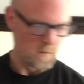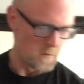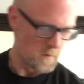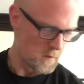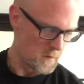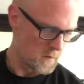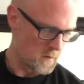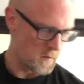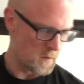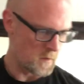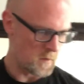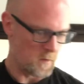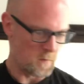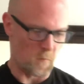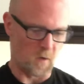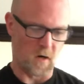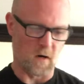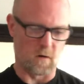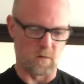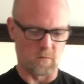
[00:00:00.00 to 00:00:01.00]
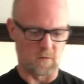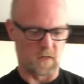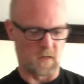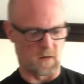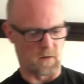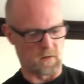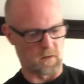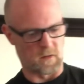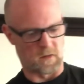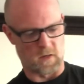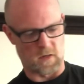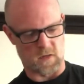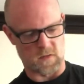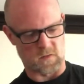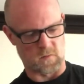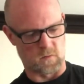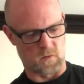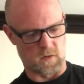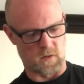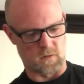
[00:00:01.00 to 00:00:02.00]
And wow, down to the
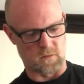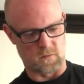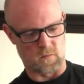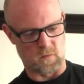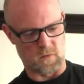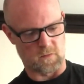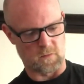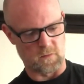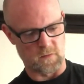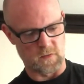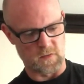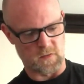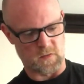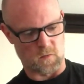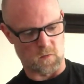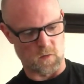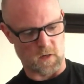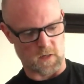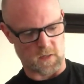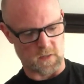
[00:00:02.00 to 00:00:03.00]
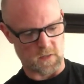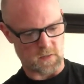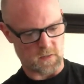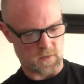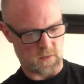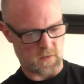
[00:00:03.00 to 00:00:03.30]
last one. Went through these quick.